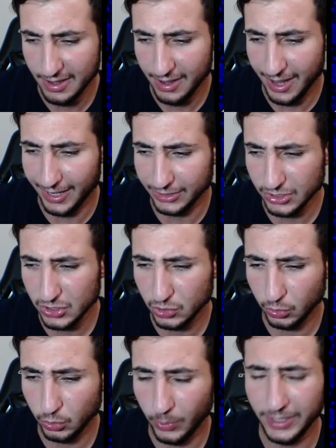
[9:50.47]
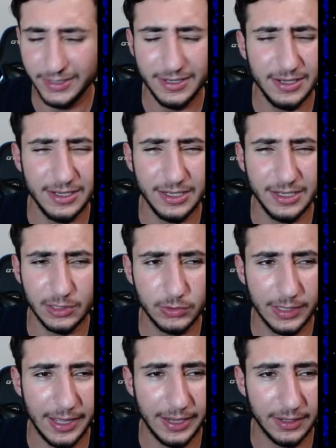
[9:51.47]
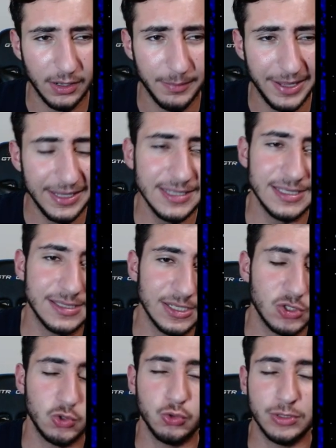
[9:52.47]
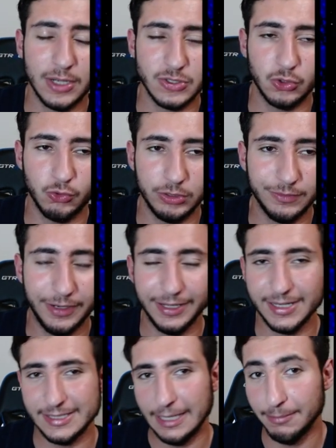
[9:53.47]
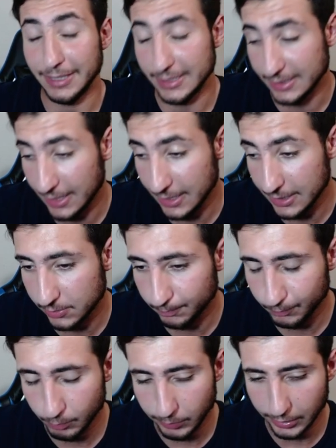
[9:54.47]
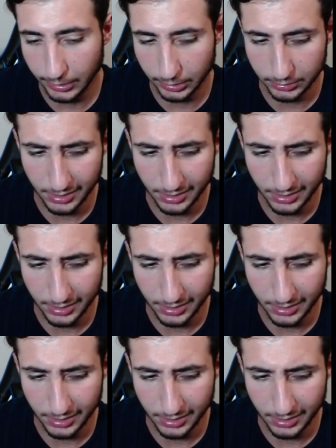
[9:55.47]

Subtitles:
And I just don't know why he didn't include, like, I guess it says 2021. I guess that makes sense. But